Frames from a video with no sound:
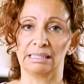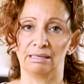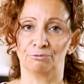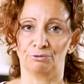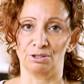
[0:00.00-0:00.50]

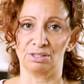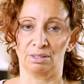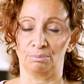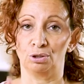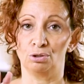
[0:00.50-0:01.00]
defrost
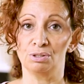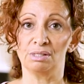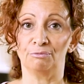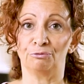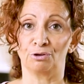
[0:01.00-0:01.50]
them. Use
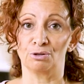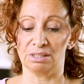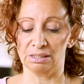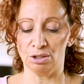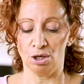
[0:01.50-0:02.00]
them
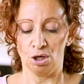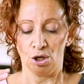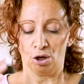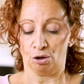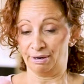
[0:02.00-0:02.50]
frozen
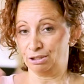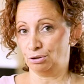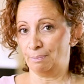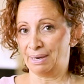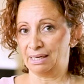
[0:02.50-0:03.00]
or else
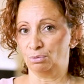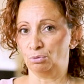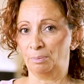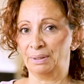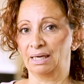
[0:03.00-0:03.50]
your batter
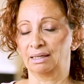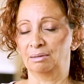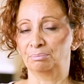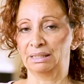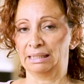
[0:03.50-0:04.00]
will be a
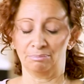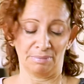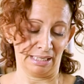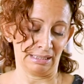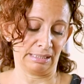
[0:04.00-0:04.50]
complete
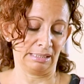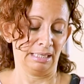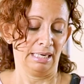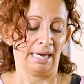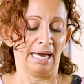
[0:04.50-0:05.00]
mess.
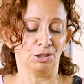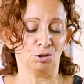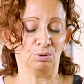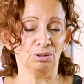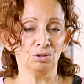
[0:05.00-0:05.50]
And
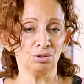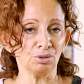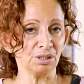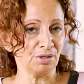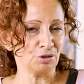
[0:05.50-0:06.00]
you will lose
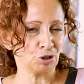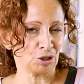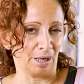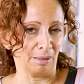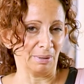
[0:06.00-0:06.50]
also the
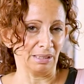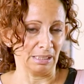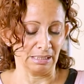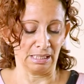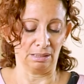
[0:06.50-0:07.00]
shape and the
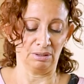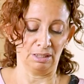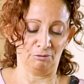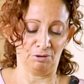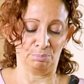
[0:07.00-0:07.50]

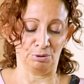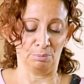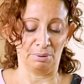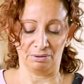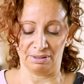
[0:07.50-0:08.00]
integrity of the
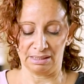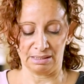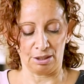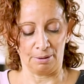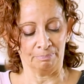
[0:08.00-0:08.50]
blueberries.
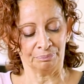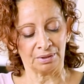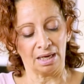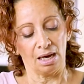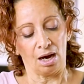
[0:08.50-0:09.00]
So
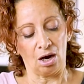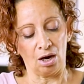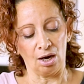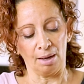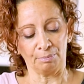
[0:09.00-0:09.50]

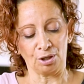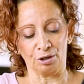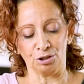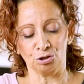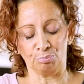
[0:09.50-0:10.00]
I'm
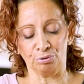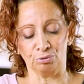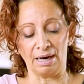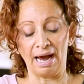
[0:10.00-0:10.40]
going to put